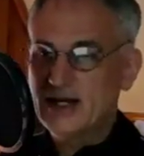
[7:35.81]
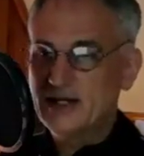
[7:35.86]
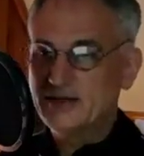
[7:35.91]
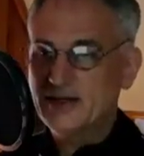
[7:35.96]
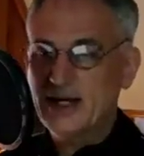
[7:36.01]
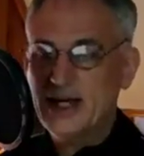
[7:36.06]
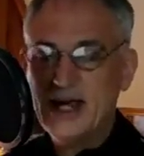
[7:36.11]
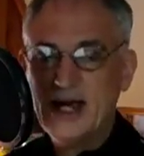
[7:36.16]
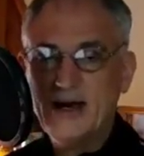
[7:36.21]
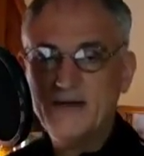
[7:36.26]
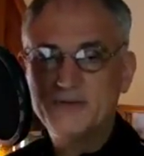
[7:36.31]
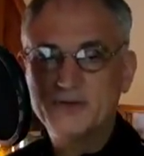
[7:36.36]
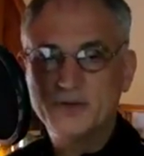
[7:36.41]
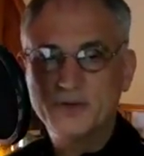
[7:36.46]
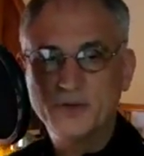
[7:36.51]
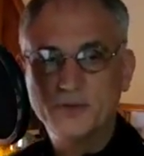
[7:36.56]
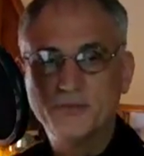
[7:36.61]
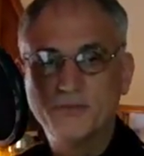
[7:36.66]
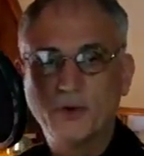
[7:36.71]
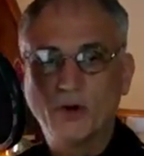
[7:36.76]
they have
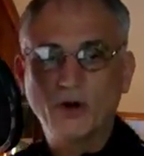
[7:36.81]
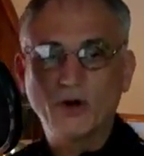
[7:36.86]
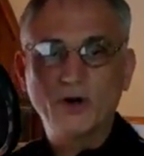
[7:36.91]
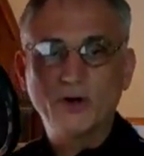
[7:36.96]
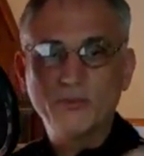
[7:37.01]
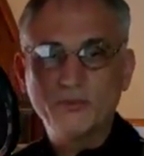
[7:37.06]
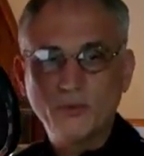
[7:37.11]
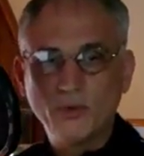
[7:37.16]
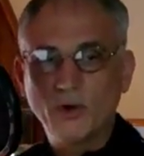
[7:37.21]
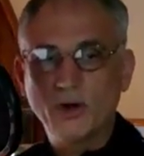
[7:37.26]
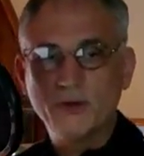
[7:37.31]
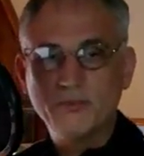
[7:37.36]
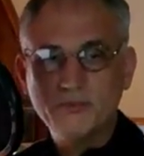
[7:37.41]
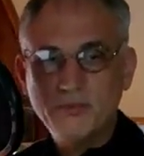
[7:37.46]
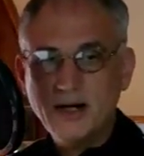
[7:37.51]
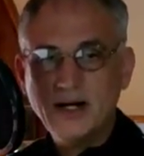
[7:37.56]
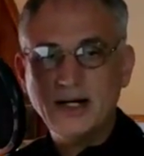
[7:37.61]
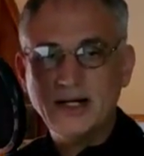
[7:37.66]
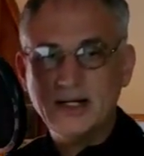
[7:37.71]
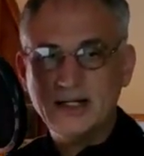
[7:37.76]
to borrow more
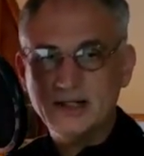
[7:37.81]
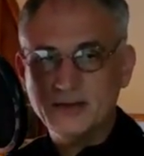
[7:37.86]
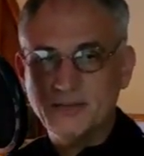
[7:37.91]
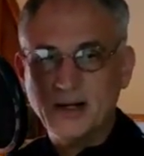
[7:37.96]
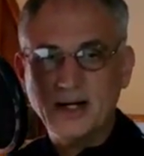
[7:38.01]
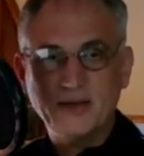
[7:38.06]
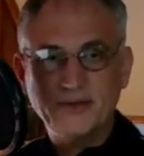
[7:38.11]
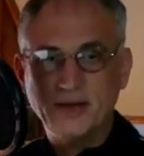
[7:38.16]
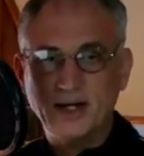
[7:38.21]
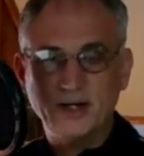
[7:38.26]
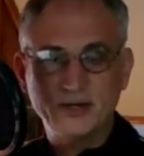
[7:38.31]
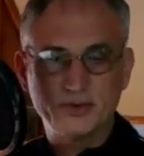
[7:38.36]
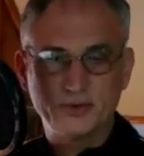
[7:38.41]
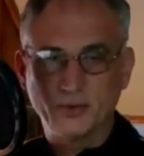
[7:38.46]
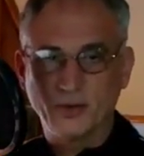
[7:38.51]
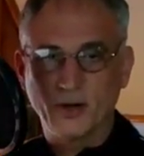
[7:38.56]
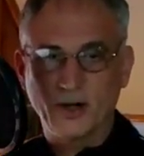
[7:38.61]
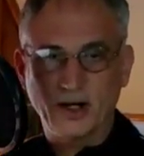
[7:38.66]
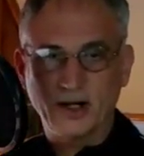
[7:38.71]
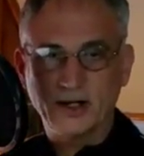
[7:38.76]
money to make things
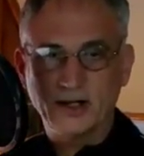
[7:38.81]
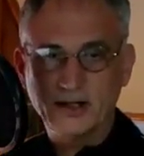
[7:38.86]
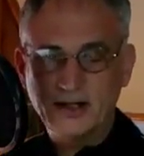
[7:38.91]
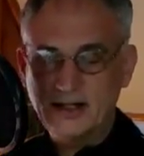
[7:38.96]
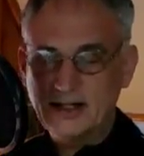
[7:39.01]
work.